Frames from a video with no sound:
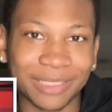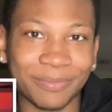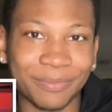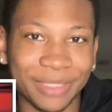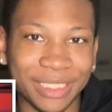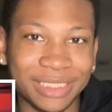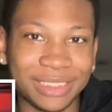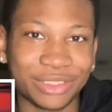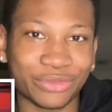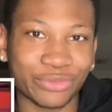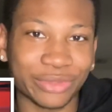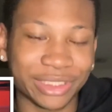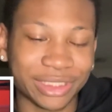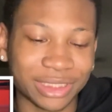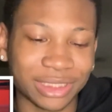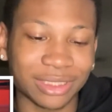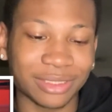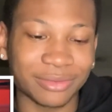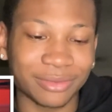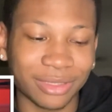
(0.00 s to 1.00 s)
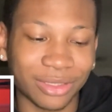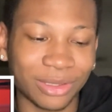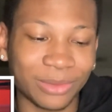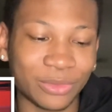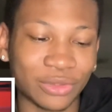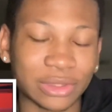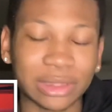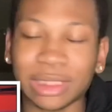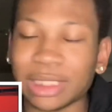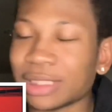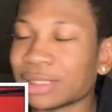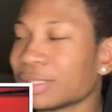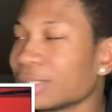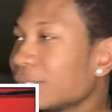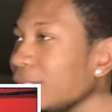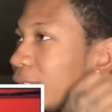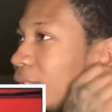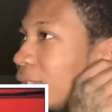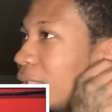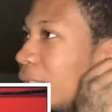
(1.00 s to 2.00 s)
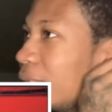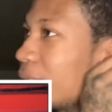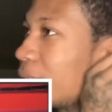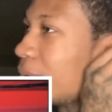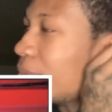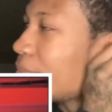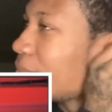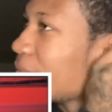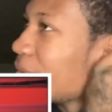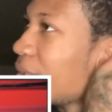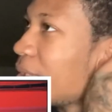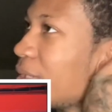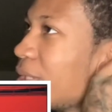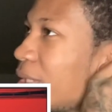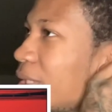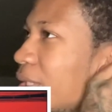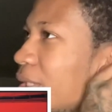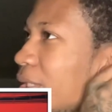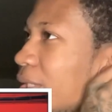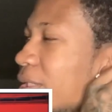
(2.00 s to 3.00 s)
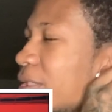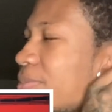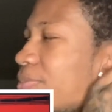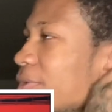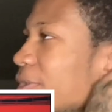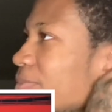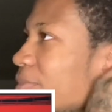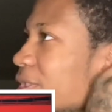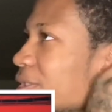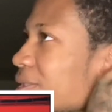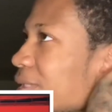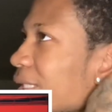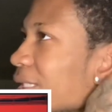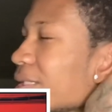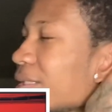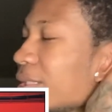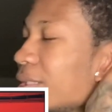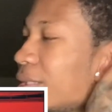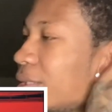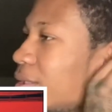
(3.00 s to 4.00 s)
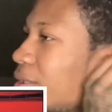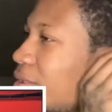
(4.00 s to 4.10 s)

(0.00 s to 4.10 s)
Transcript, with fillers: the beat switch up, almost like the it's pretty much like the